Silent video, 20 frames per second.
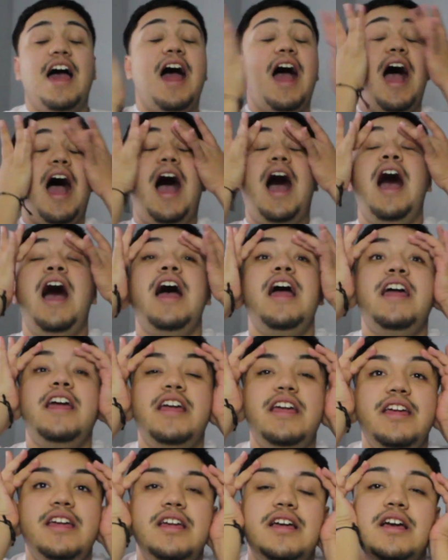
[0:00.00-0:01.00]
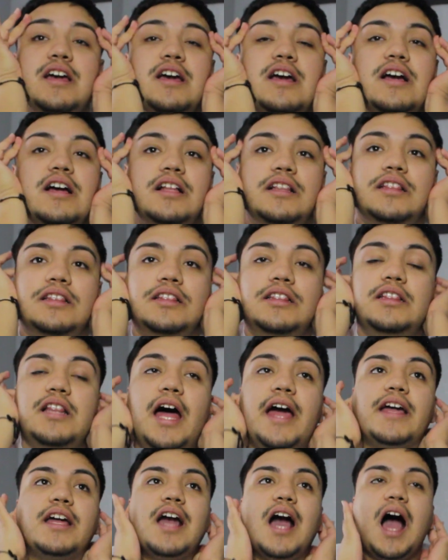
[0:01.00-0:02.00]
I
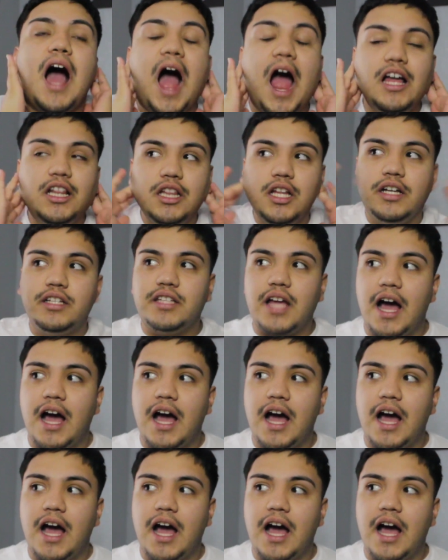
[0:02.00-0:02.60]
looked